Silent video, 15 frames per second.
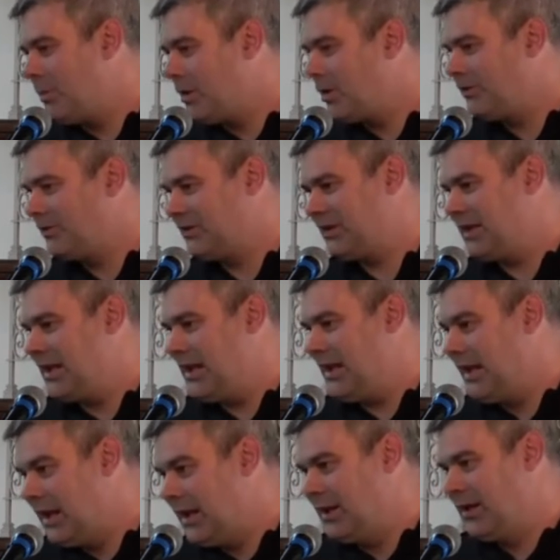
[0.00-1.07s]
But
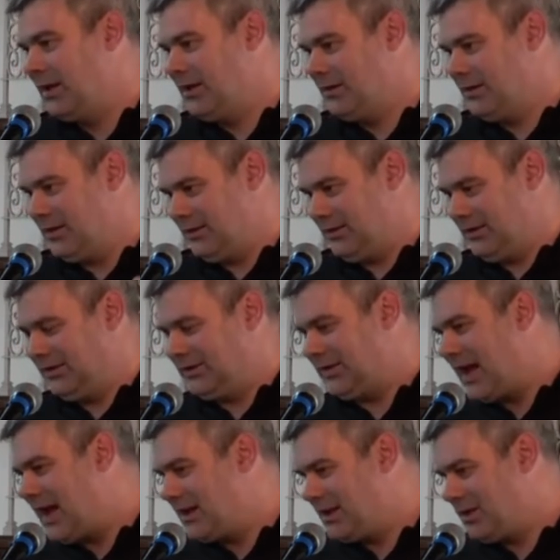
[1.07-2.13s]
obviously this
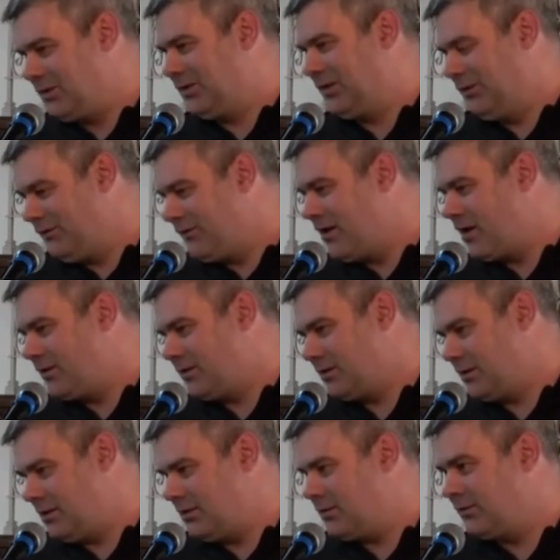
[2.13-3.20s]
can go too far,
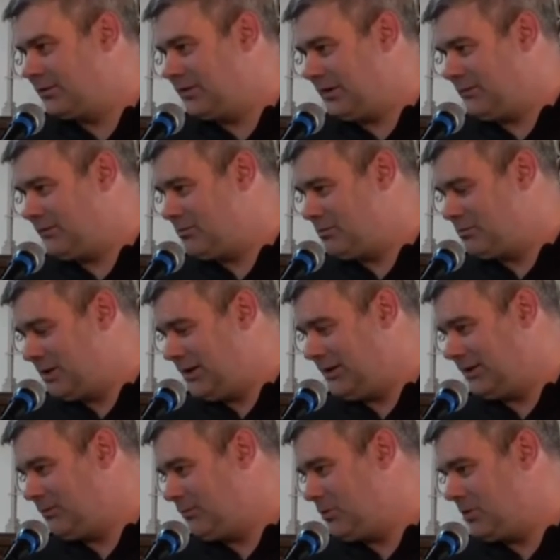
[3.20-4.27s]
and obviously from a
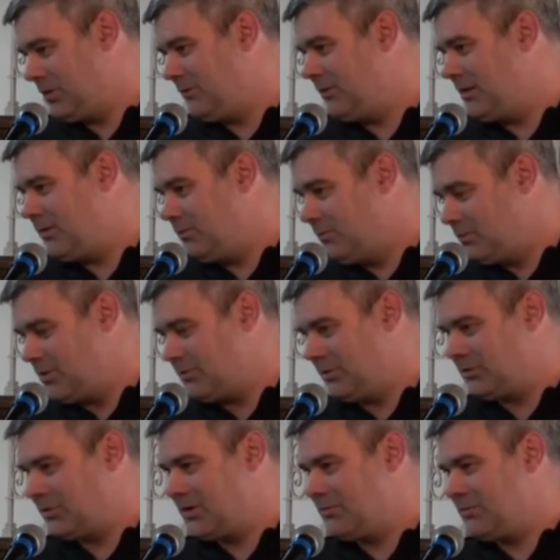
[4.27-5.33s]
policing point of view, what
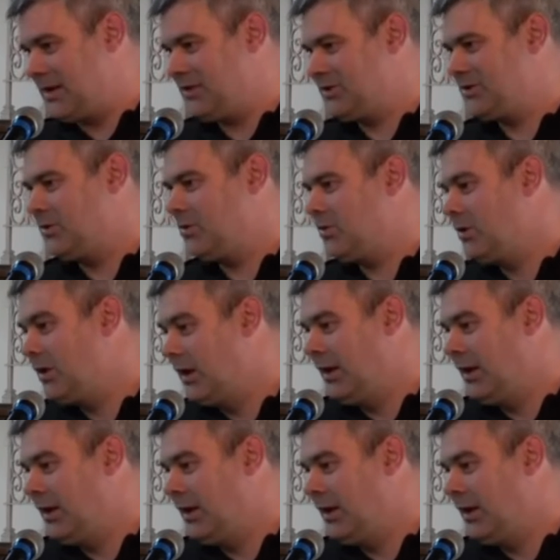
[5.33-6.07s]
we're trying to make sure